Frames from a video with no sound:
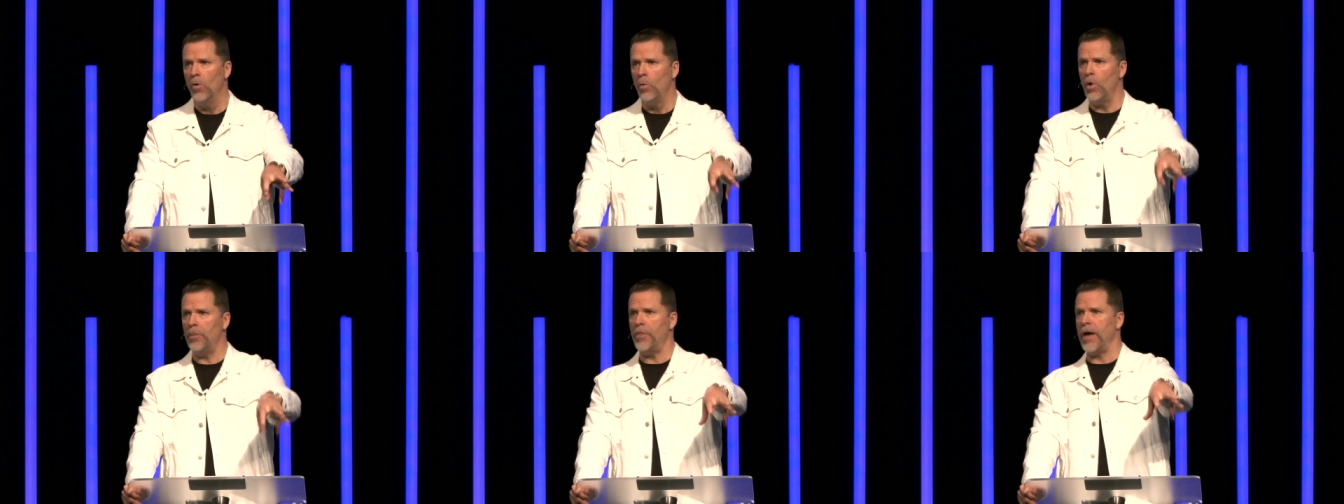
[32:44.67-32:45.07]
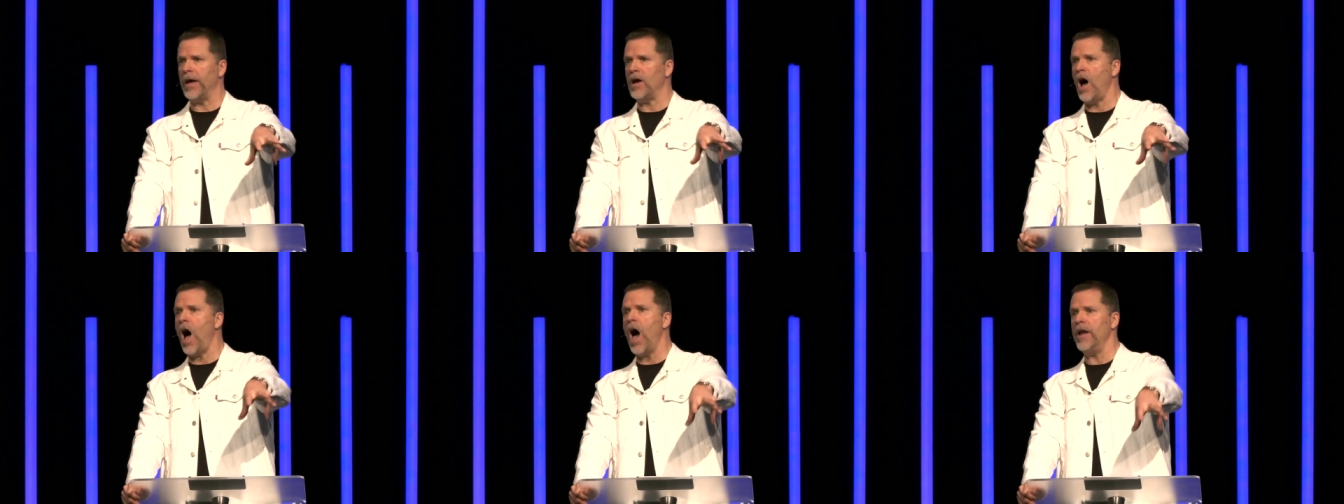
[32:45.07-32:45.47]
what they
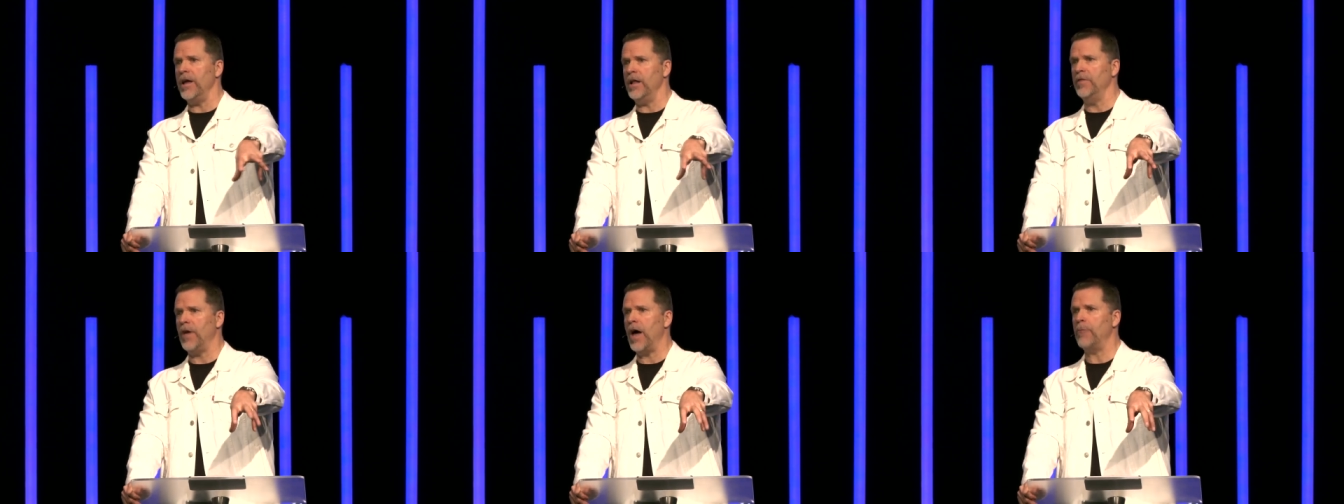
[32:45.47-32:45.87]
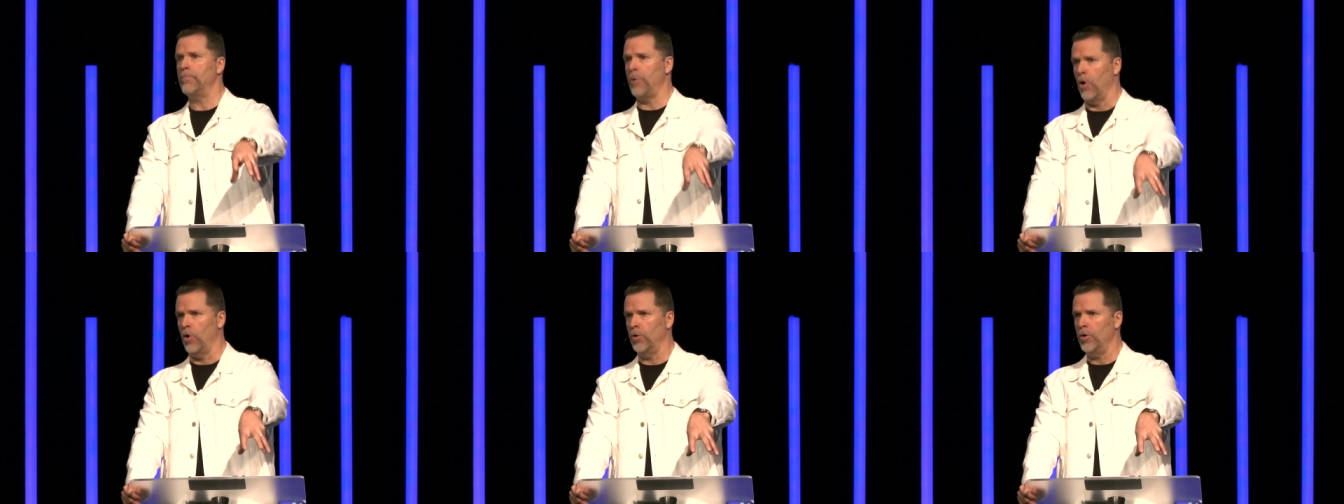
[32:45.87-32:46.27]
got in that
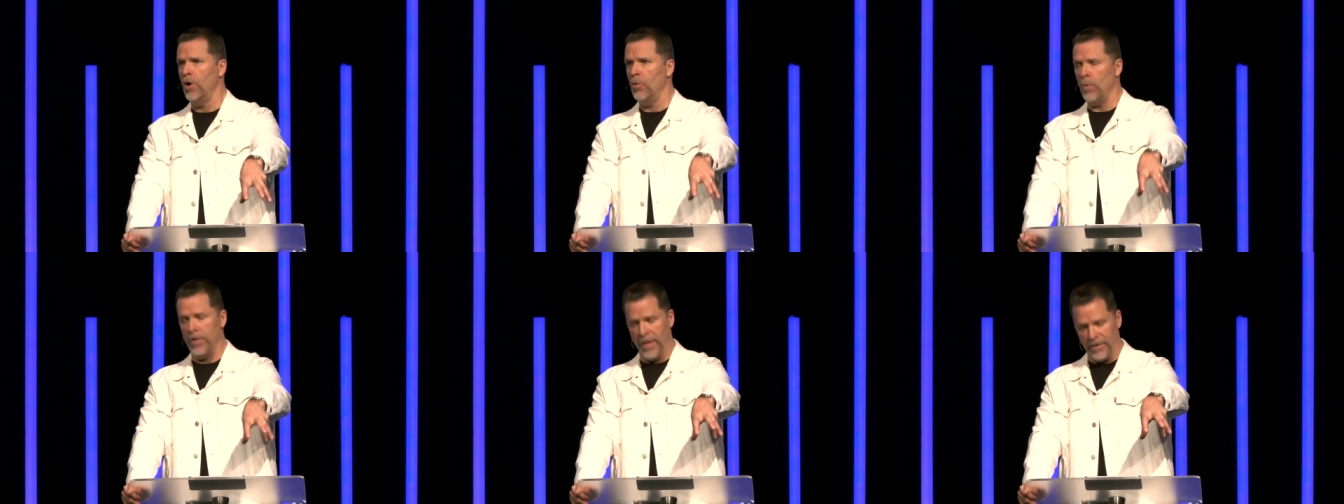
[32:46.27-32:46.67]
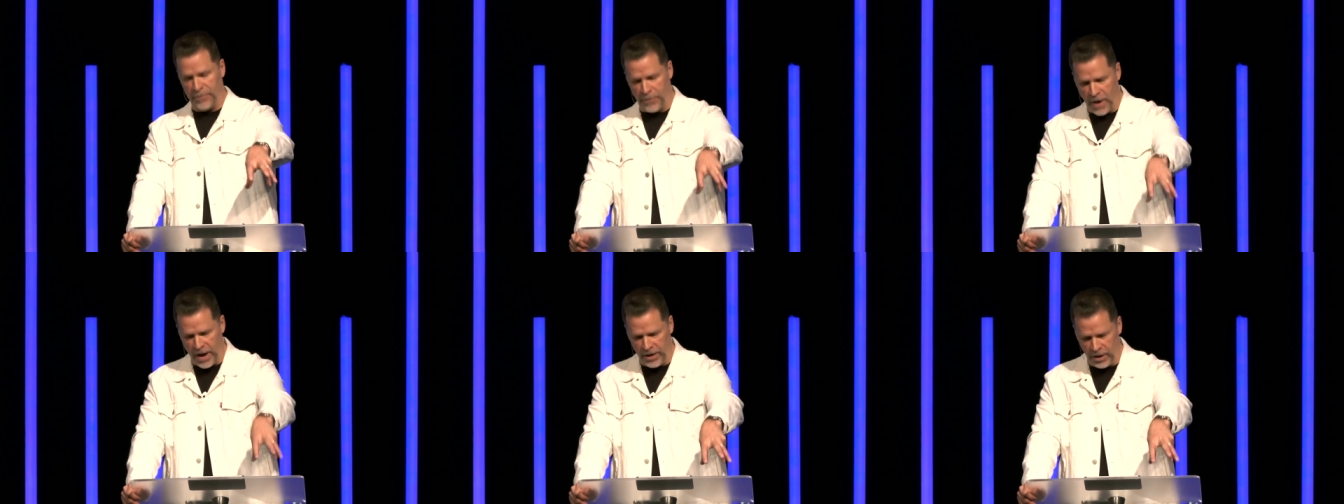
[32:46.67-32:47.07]
boat when they
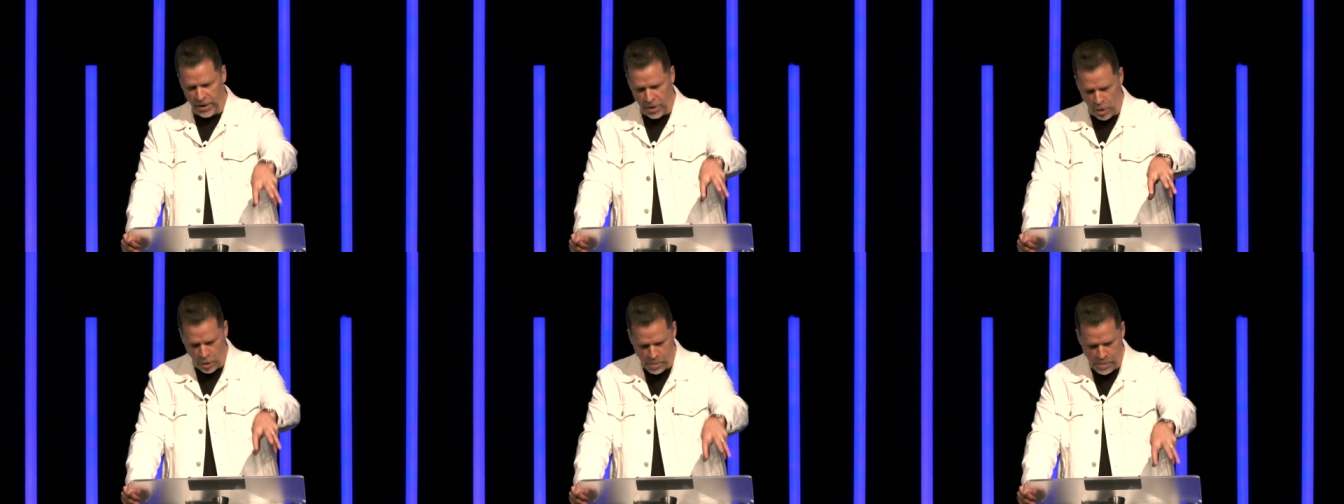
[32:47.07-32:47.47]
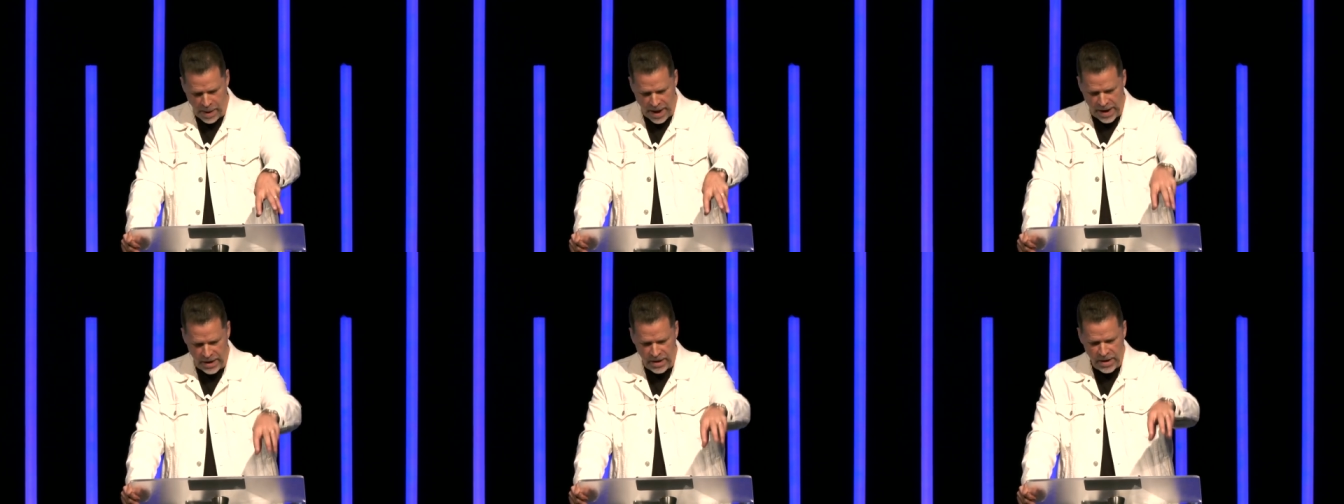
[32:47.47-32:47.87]
finally
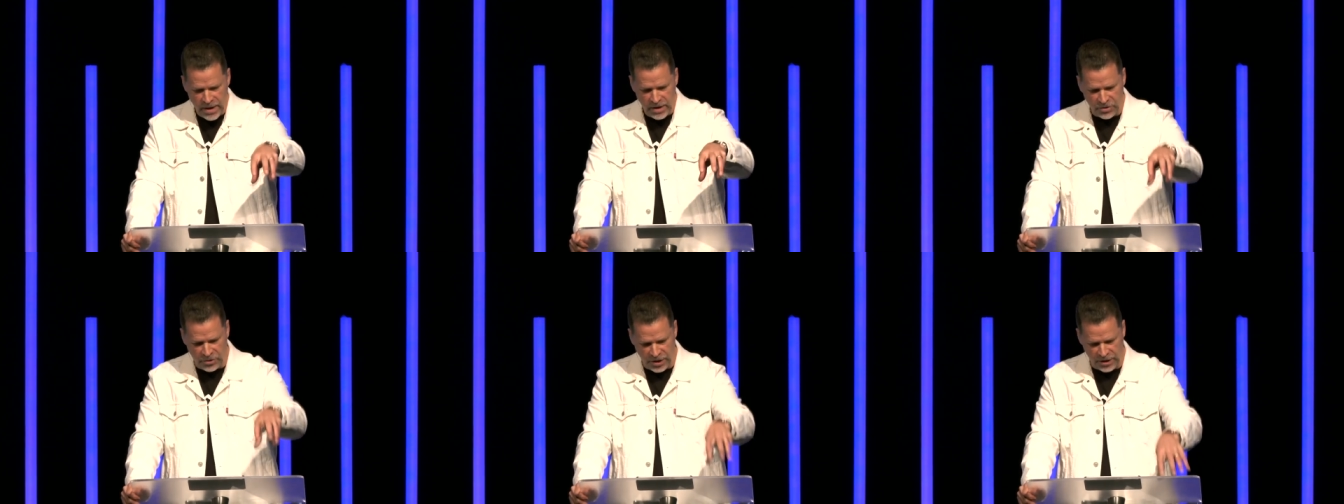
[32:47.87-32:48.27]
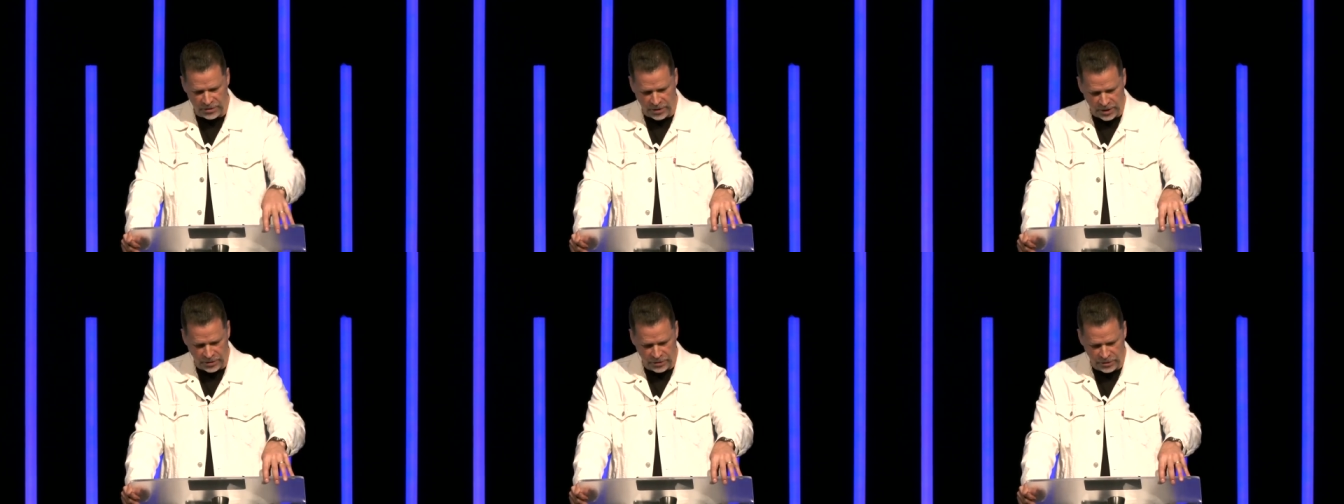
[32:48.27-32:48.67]
obeyed
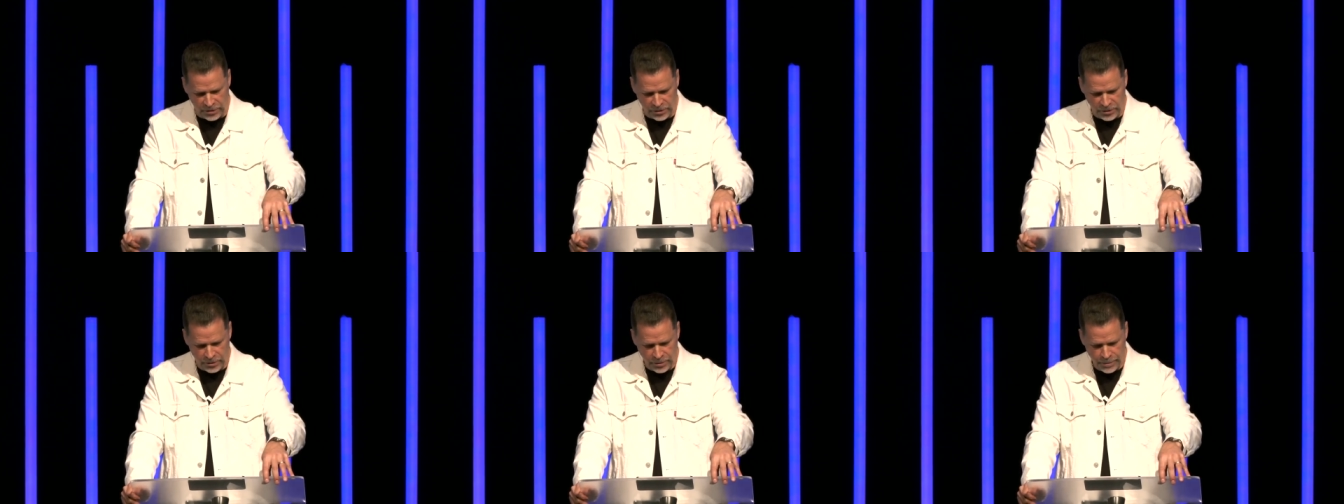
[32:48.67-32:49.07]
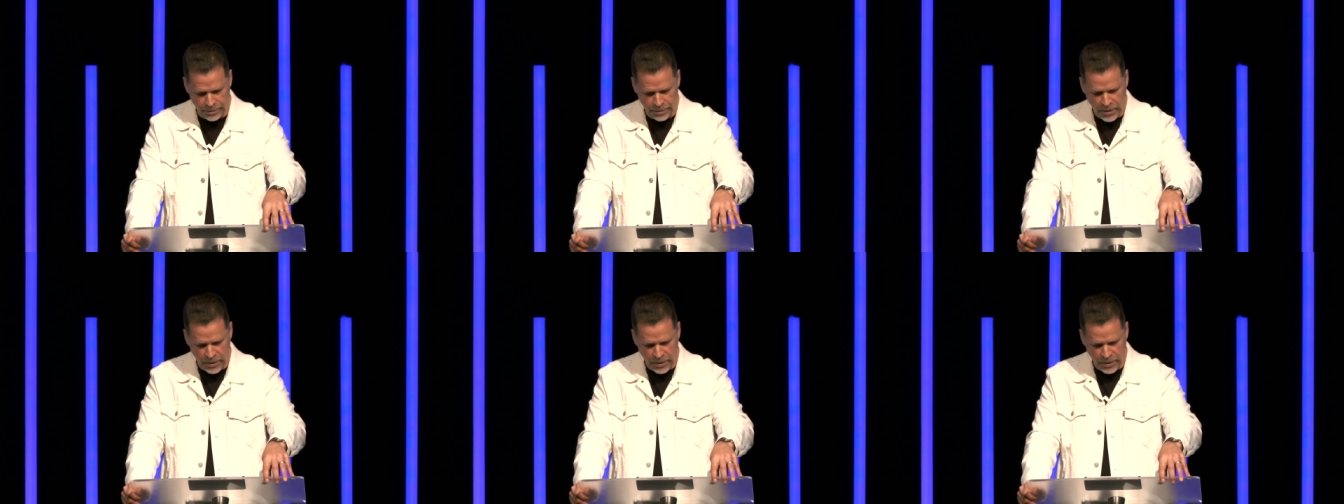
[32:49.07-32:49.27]
Jesus.